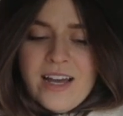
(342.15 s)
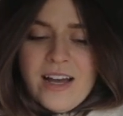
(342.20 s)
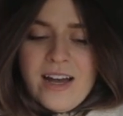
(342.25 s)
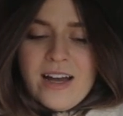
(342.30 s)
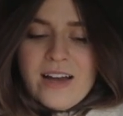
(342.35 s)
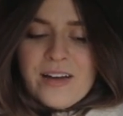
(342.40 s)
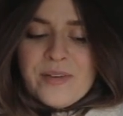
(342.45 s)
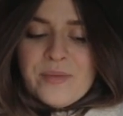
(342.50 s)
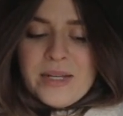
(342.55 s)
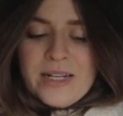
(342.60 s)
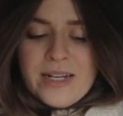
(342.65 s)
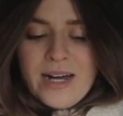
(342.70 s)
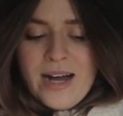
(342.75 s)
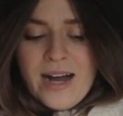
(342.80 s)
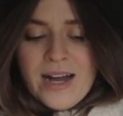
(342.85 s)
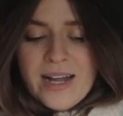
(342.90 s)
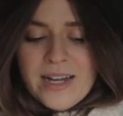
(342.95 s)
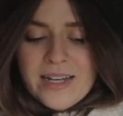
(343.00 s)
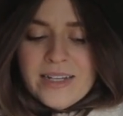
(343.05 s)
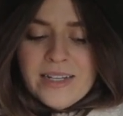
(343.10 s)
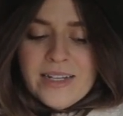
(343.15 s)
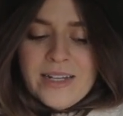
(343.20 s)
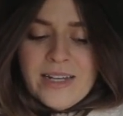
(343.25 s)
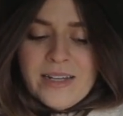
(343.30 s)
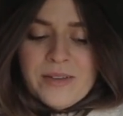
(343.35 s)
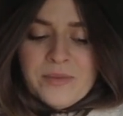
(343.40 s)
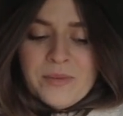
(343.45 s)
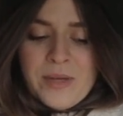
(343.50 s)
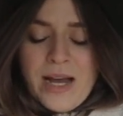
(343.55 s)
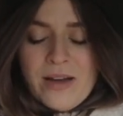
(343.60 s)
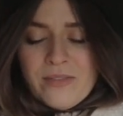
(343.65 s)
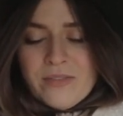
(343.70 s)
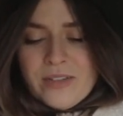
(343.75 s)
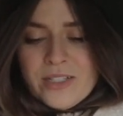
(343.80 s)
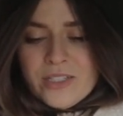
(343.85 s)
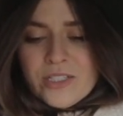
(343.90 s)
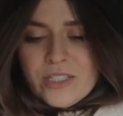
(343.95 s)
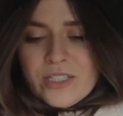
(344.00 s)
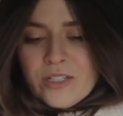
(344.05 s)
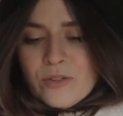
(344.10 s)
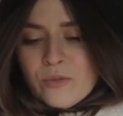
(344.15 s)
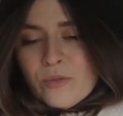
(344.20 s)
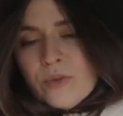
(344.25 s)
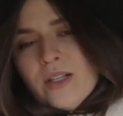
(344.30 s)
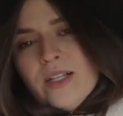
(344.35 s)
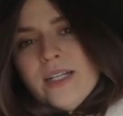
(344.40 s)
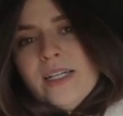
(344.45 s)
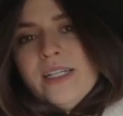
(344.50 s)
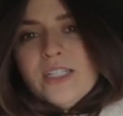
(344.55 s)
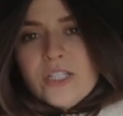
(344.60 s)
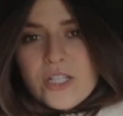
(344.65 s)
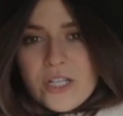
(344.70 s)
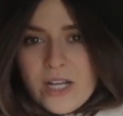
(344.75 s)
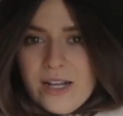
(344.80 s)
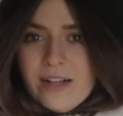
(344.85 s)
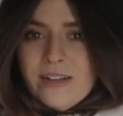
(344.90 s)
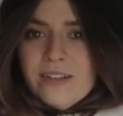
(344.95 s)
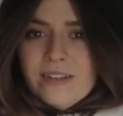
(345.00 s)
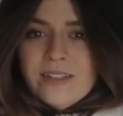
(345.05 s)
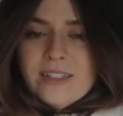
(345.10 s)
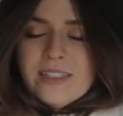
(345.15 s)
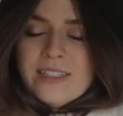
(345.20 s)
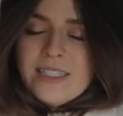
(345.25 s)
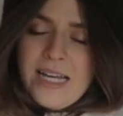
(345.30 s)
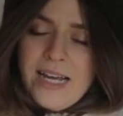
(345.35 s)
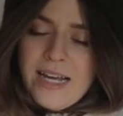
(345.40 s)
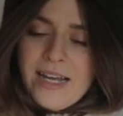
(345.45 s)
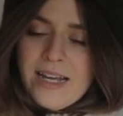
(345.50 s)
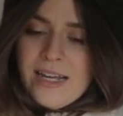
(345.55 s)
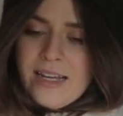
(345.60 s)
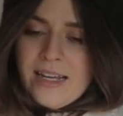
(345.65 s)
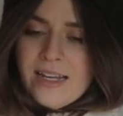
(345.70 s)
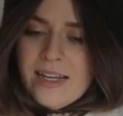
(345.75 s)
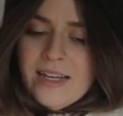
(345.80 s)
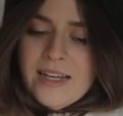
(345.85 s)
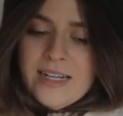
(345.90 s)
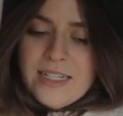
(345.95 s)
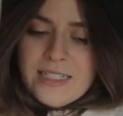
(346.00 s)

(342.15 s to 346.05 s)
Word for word: Um, and I am having just a really chill day.